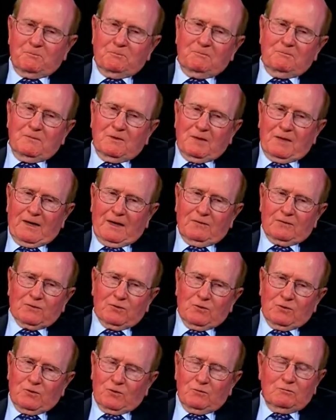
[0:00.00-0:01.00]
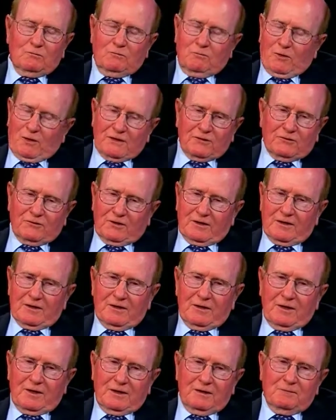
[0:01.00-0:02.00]
in the afternoon, bright sunny
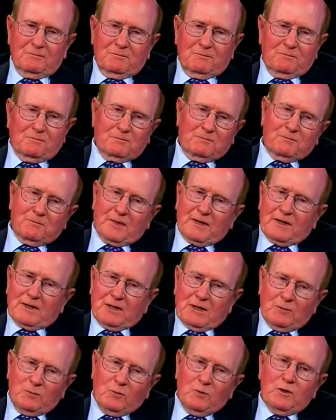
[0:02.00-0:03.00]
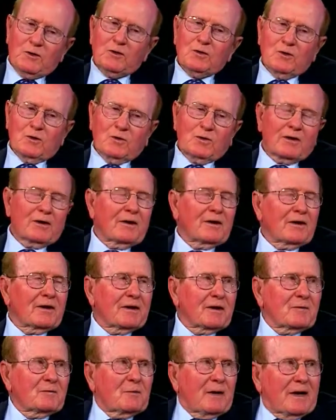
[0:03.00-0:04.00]
day, picking up window, carrying
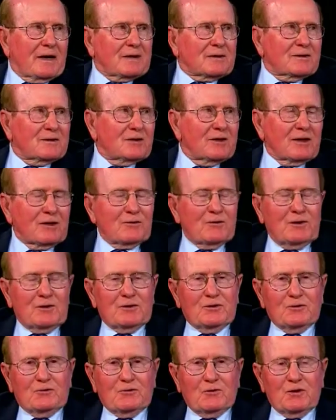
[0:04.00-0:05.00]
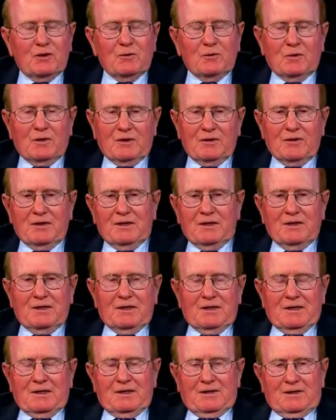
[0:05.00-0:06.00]
it back to decorate the tree with.
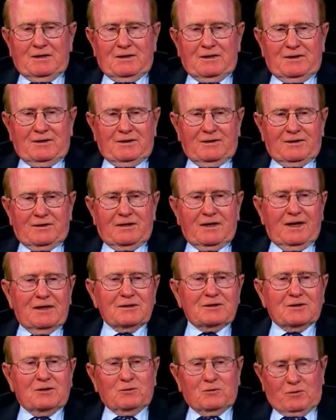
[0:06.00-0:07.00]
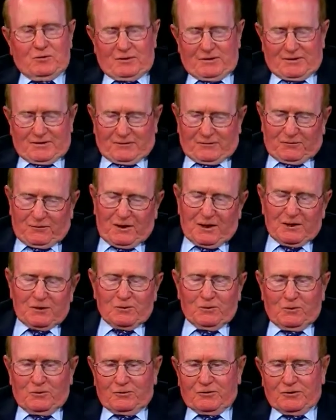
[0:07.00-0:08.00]
Dumb. And the guys that were in the
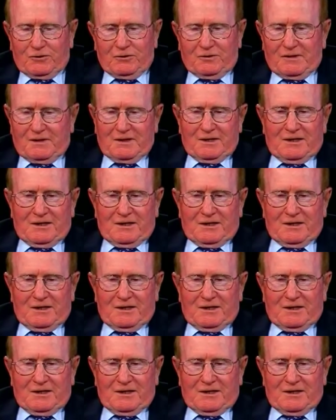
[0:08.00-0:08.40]
foxhole says,